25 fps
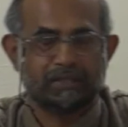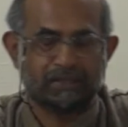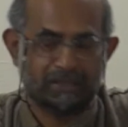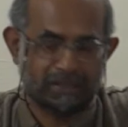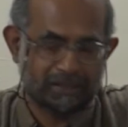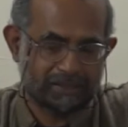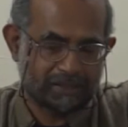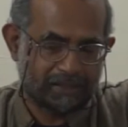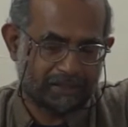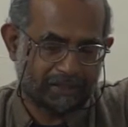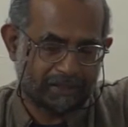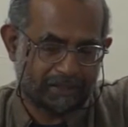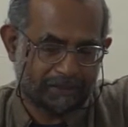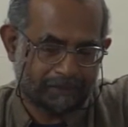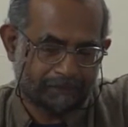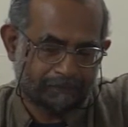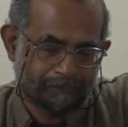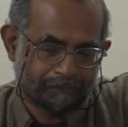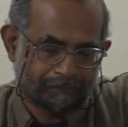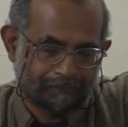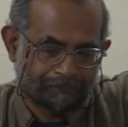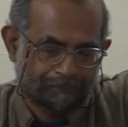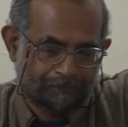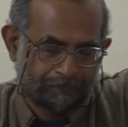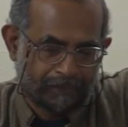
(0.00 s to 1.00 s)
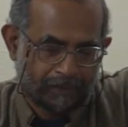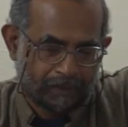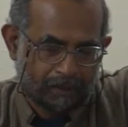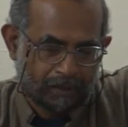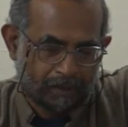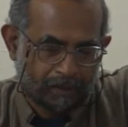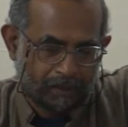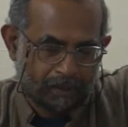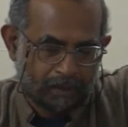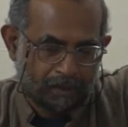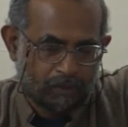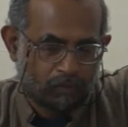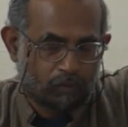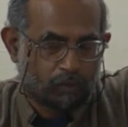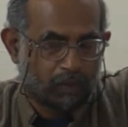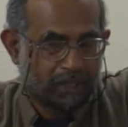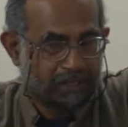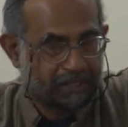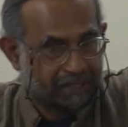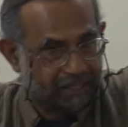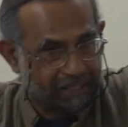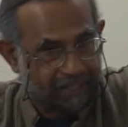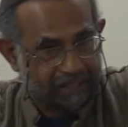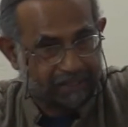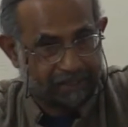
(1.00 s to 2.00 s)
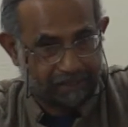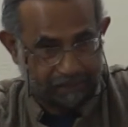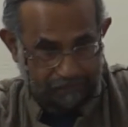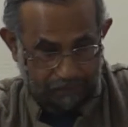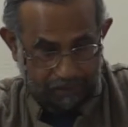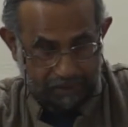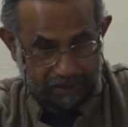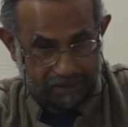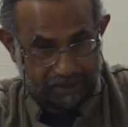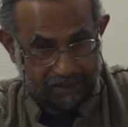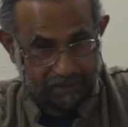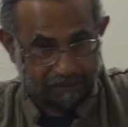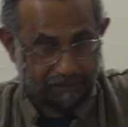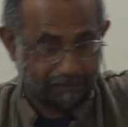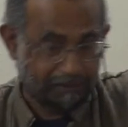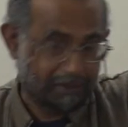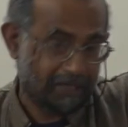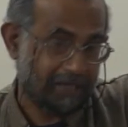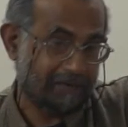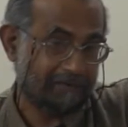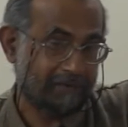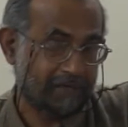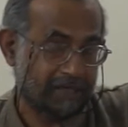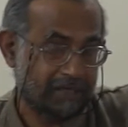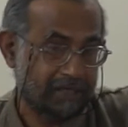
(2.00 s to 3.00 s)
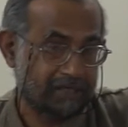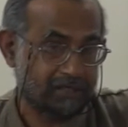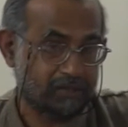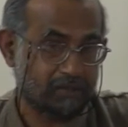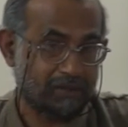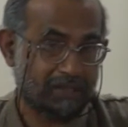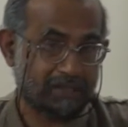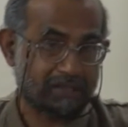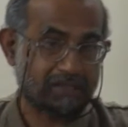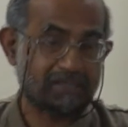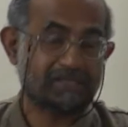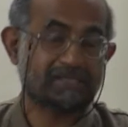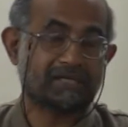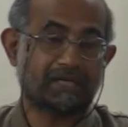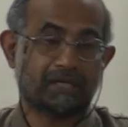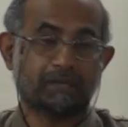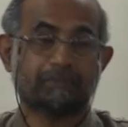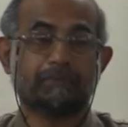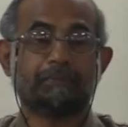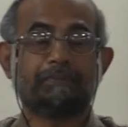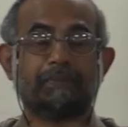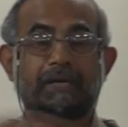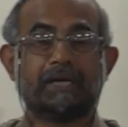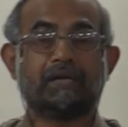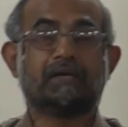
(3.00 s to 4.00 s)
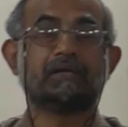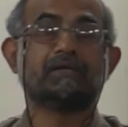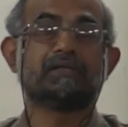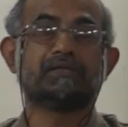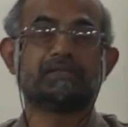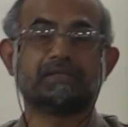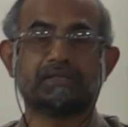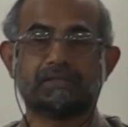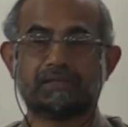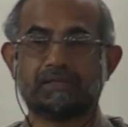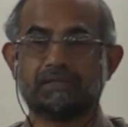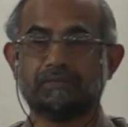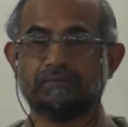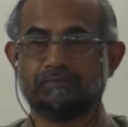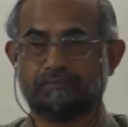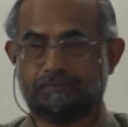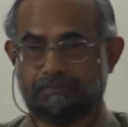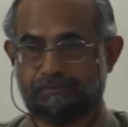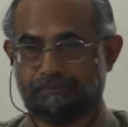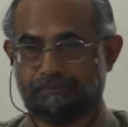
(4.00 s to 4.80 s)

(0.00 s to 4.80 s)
and things like that. What they did, what these women have done, is to actually set up a parallel system